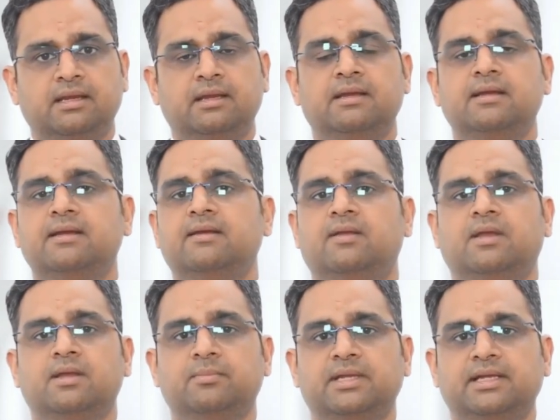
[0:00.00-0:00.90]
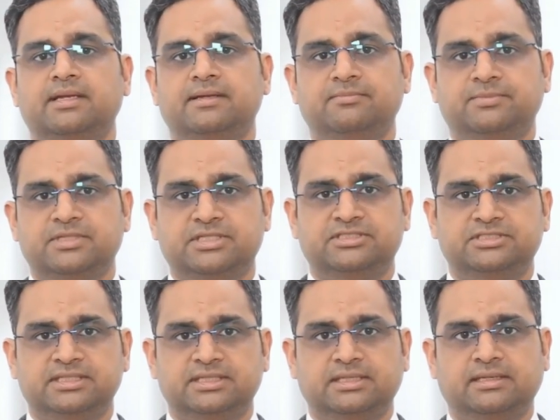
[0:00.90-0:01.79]
Normally, we
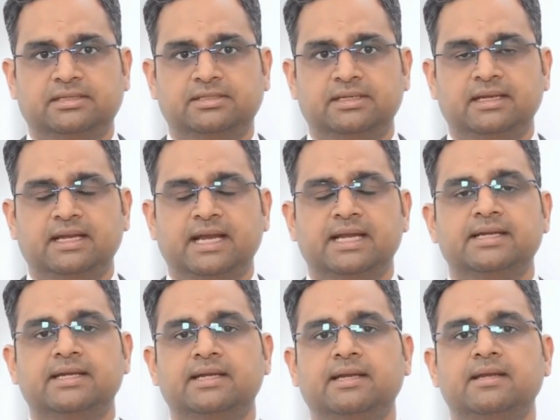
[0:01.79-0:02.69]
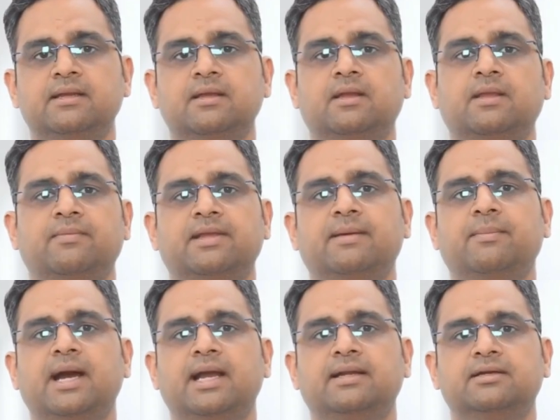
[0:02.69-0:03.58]
say the angle of the
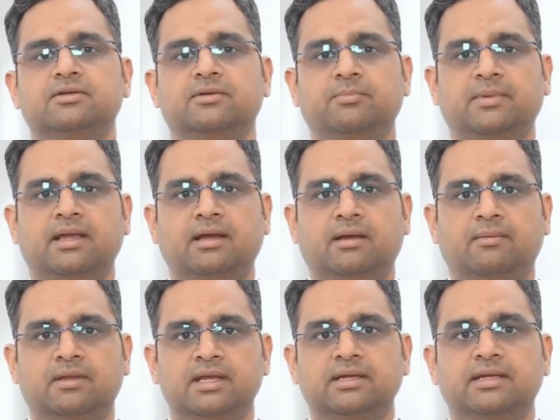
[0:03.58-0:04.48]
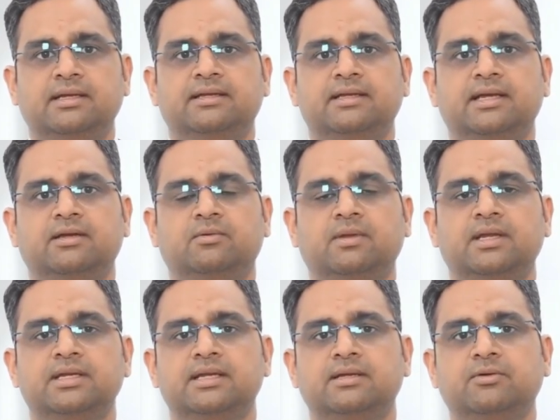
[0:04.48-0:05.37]
back should be around 110 to
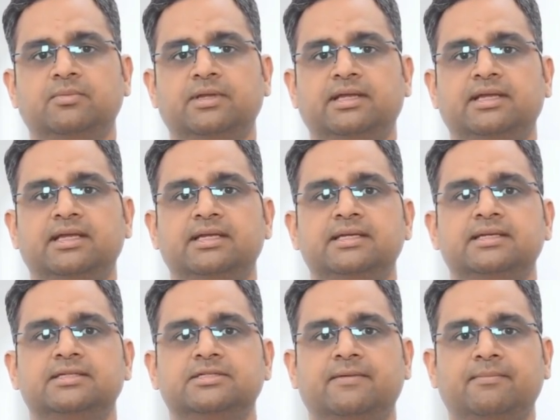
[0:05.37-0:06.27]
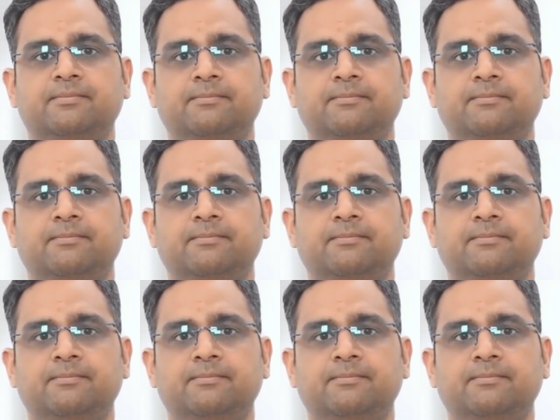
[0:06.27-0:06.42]
120 degrees.